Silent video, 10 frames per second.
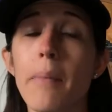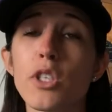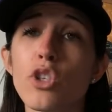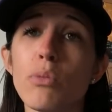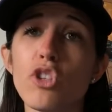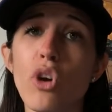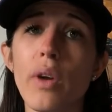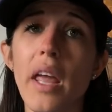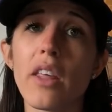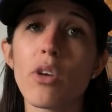I'm assuming Joe
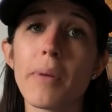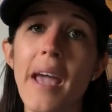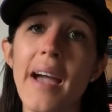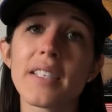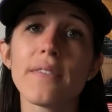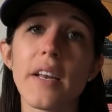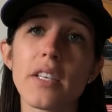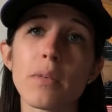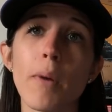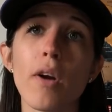Kelly will be
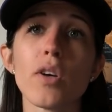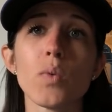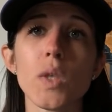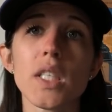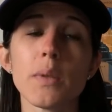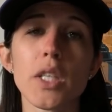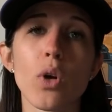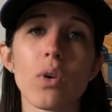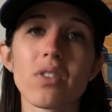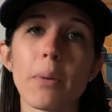activated tomorrow. We'll see what the
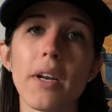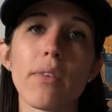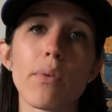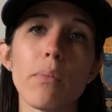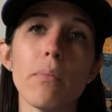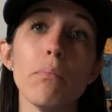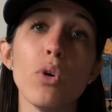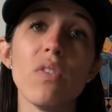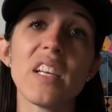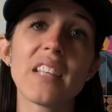corresponding
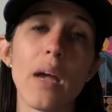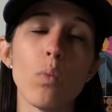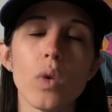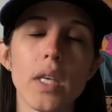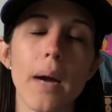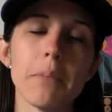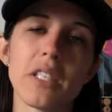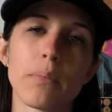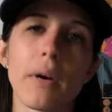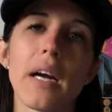move is. I would not be
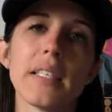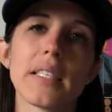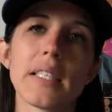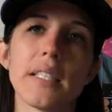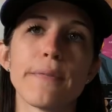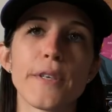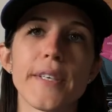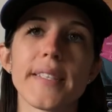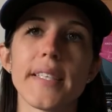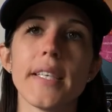surprised to see
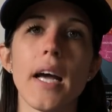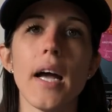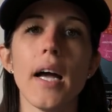Ferguson